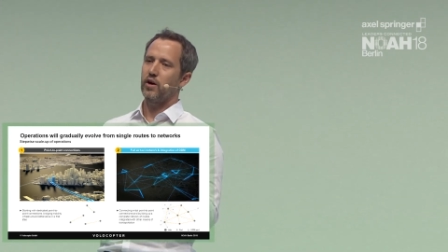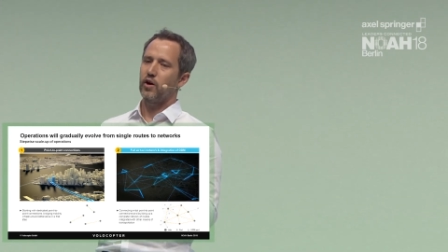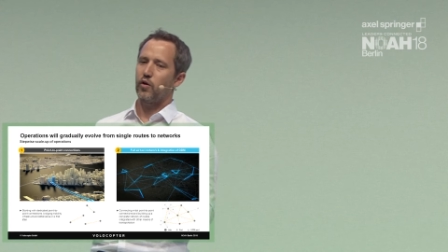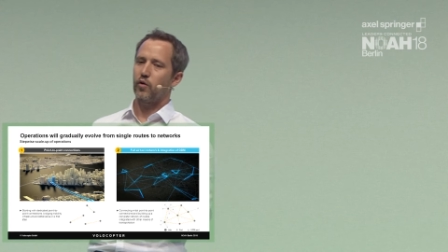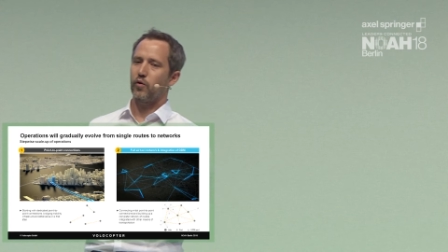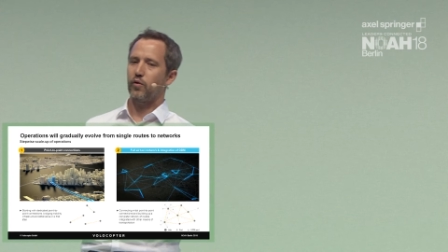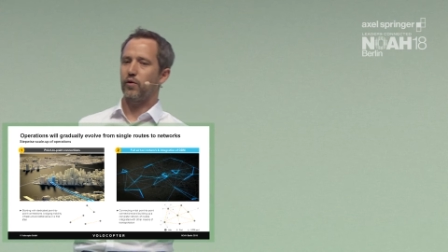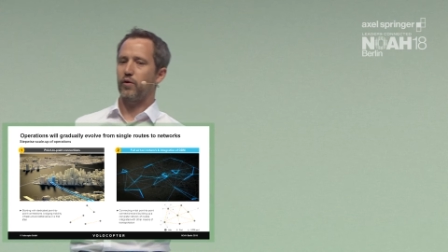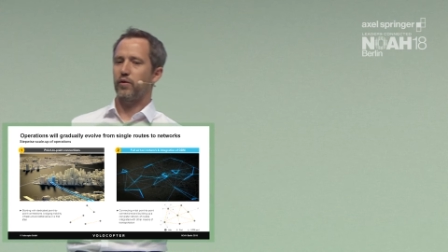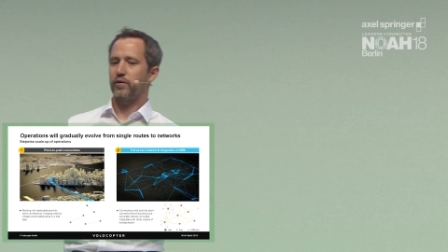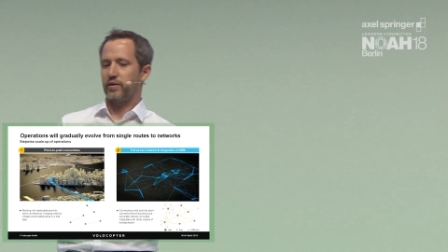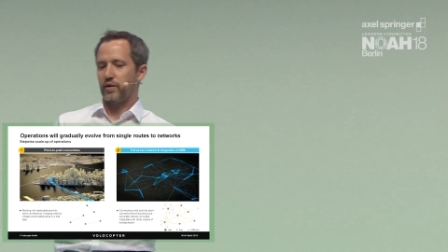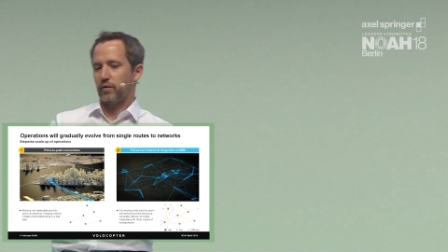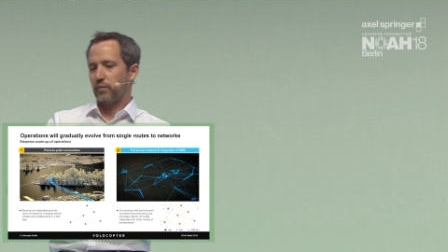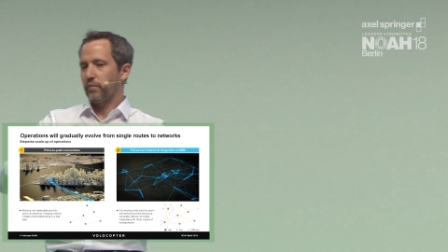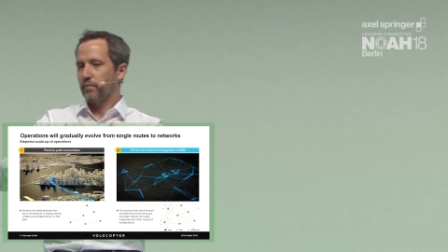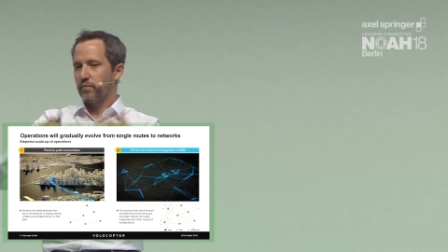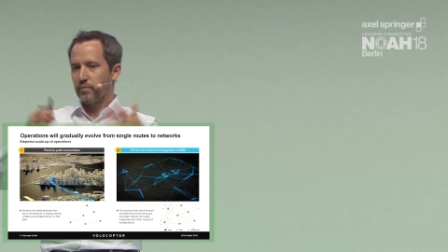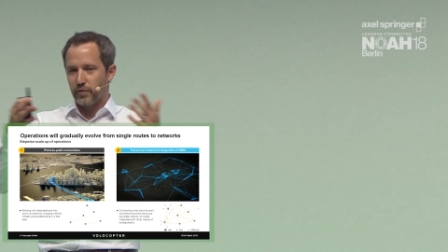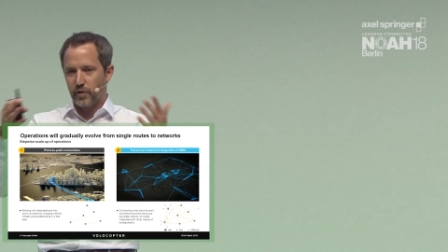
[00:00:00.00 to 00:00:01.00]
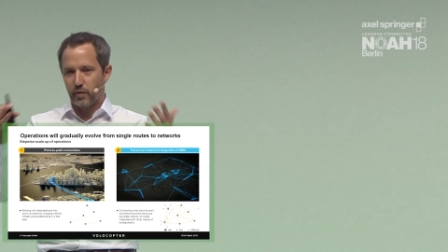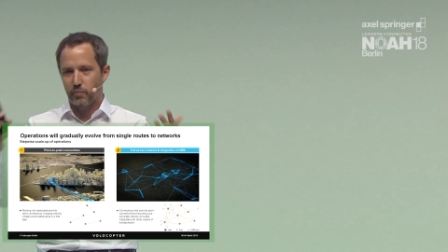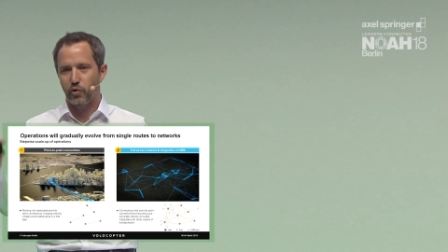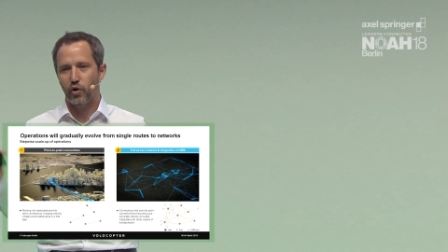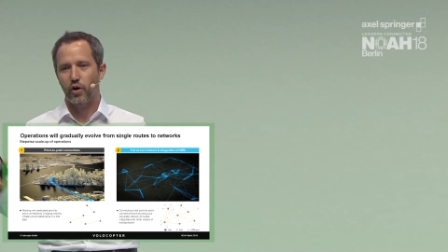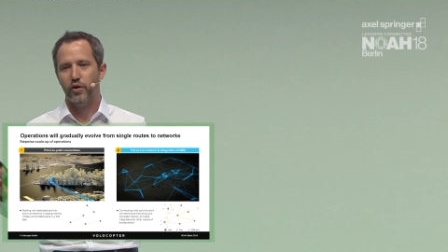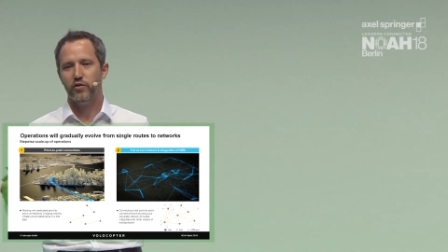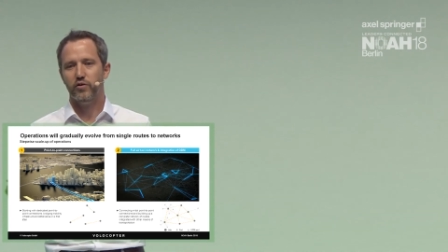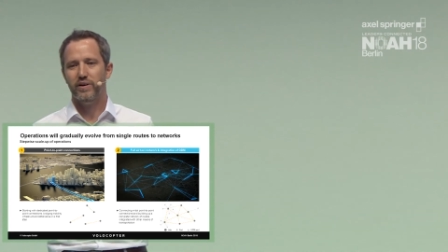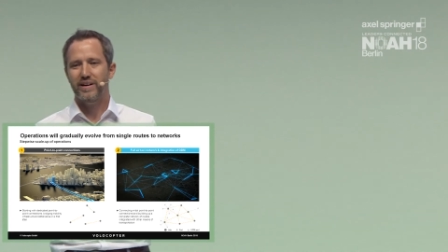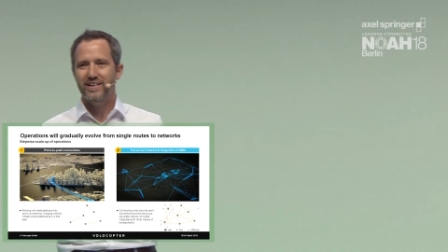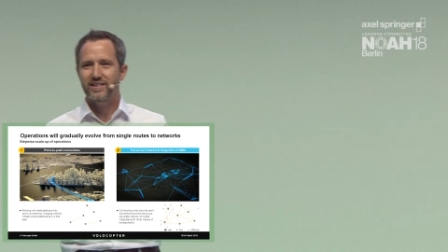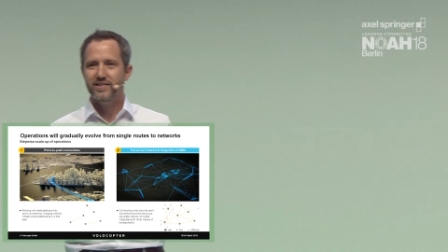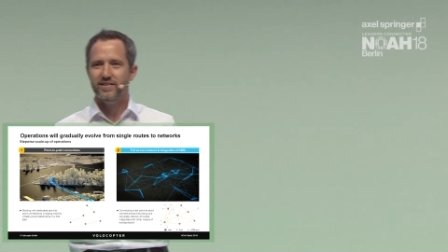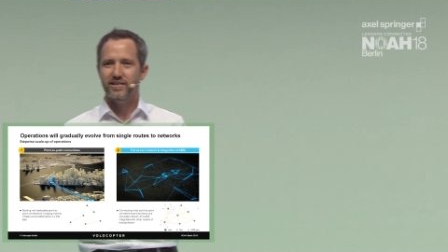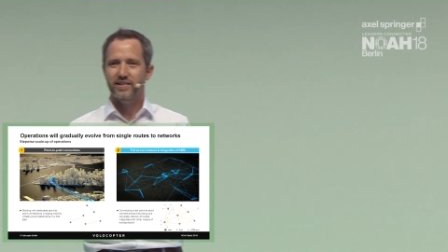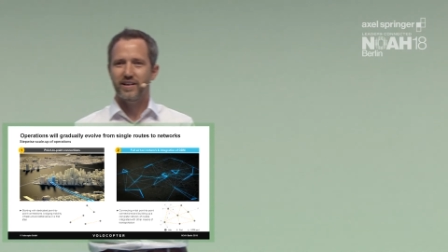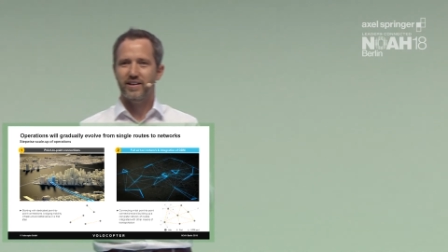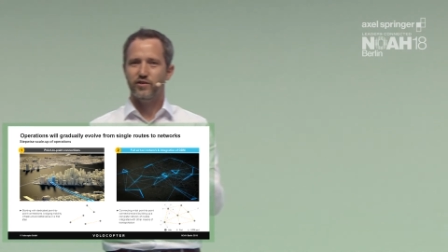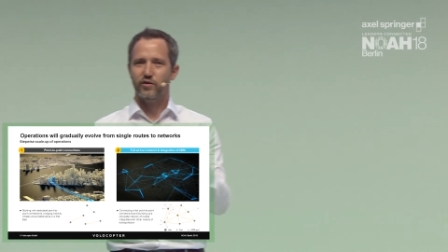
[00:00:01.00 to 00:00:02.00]
or you know, the broader
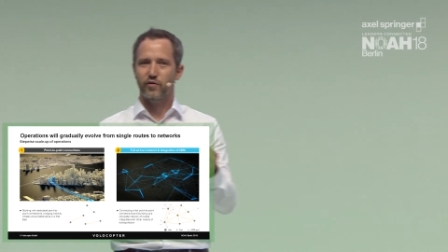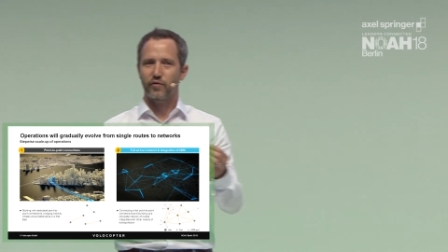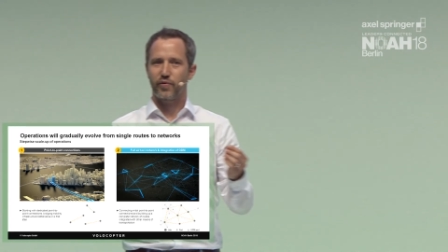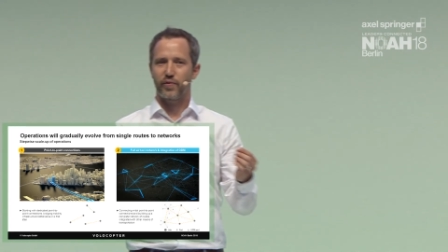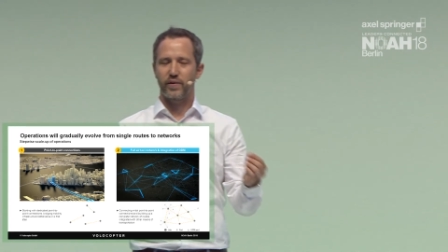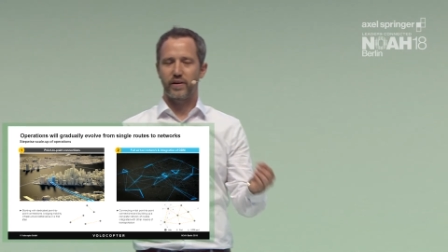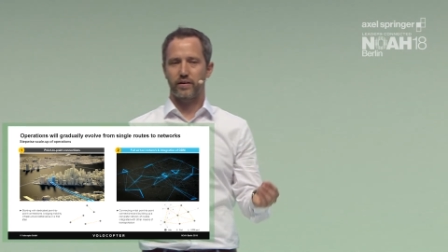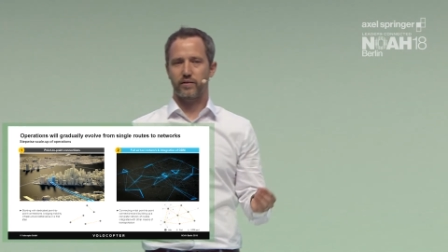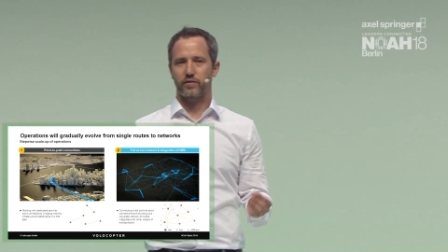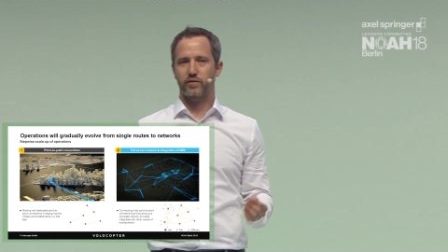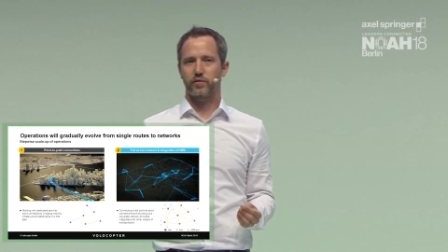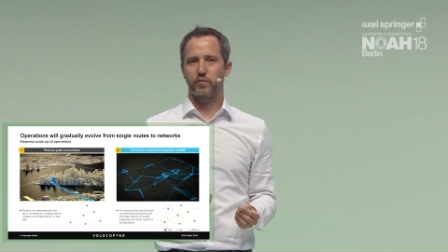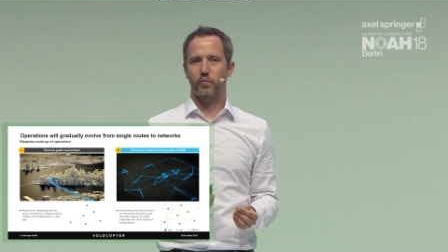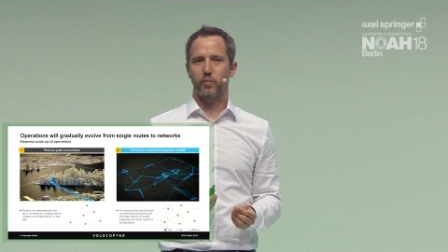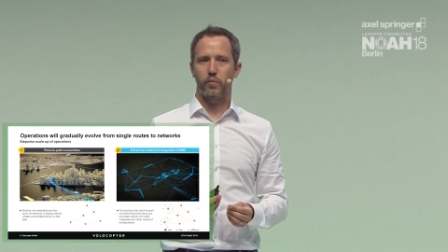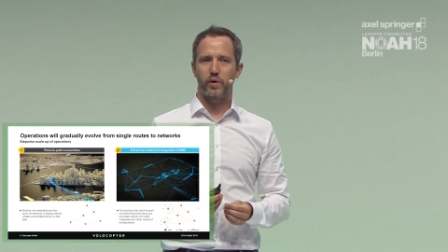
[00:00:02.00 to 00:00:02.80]
Internet of Things,